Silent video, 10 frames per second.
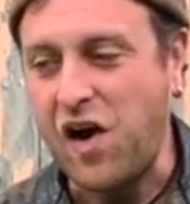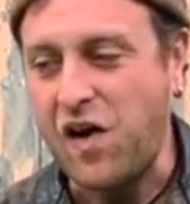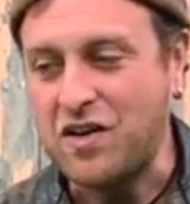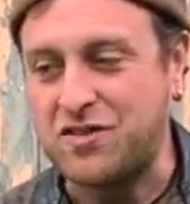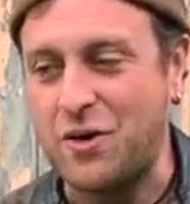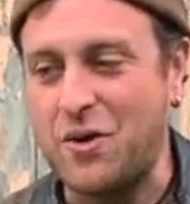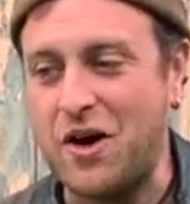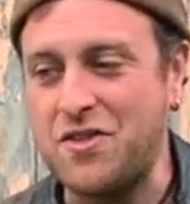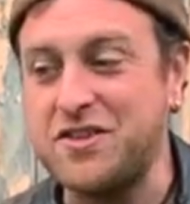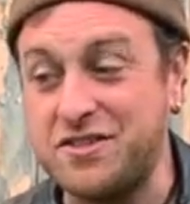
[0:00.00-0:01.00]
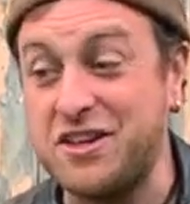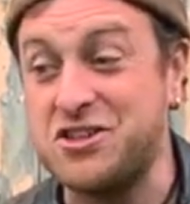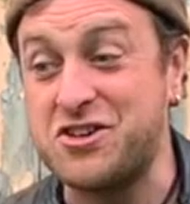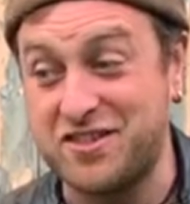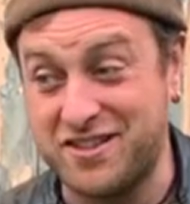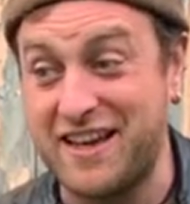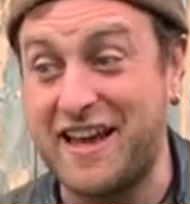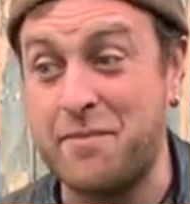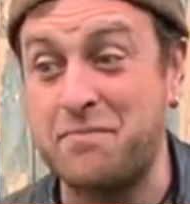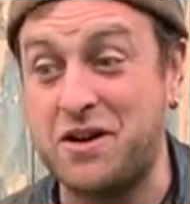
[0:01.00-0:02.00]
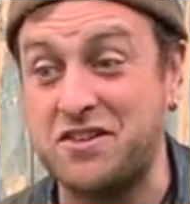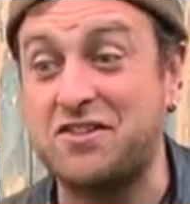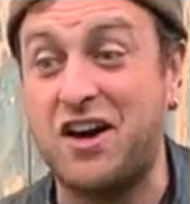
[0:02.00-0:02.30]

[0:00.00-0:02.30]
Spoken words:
So this is interesting again because it